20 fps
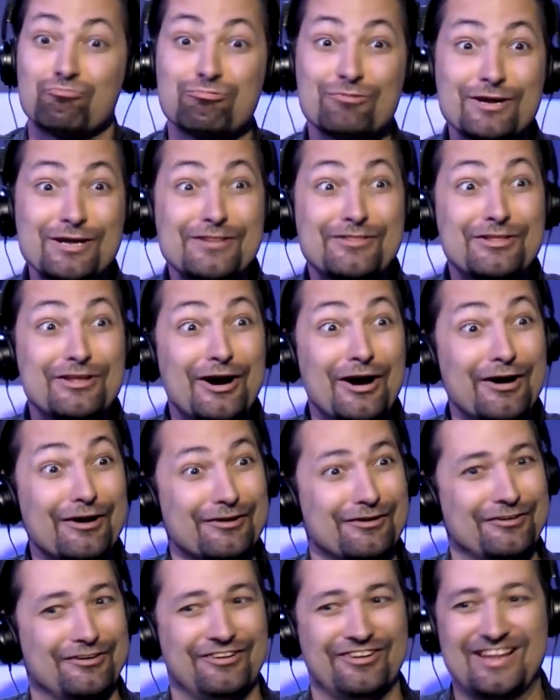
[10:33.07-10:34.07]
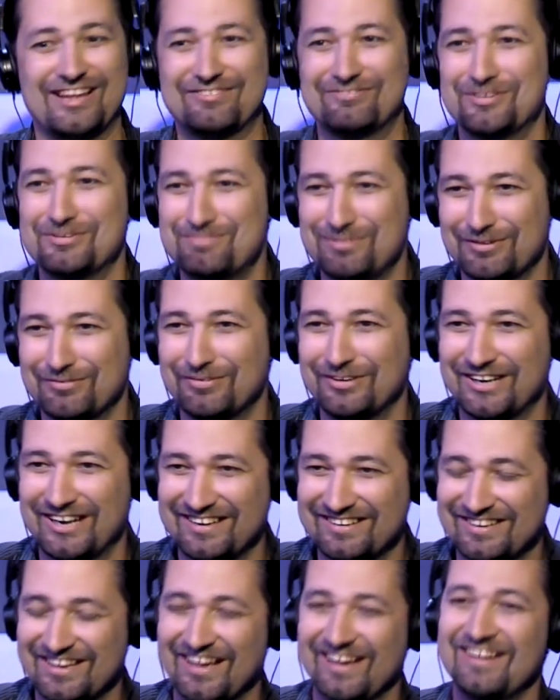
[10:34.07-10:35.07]
read the article. Like would be one
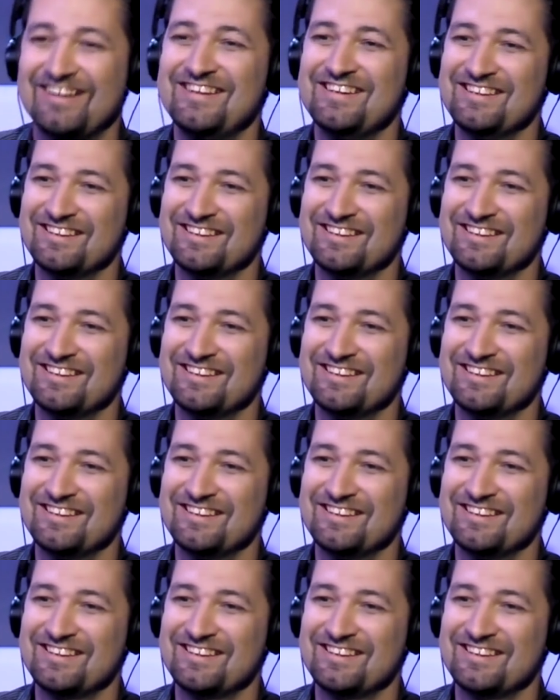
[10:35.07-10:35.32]
idea